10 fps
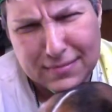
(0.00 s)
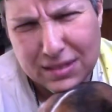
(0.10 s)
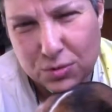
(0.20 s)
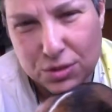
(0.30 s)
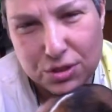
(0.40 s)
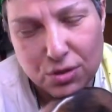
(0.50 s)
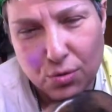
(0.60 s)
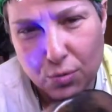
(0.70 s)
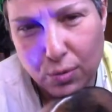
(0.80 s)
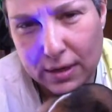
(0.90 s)
It's
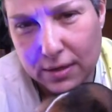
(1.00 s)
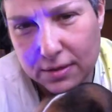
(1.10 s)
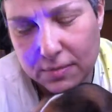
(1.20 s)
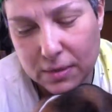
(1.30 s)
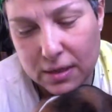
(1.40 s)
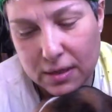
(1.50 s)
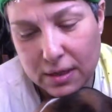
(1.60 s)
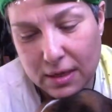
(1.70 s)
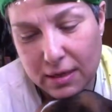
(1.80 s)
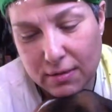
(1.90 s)
so weird to me.
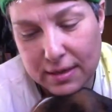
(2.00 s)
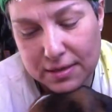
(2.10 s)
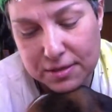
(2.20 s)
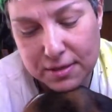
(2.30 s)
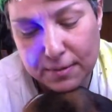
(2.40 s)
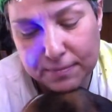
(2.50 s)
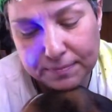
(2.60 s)
Anyway, so.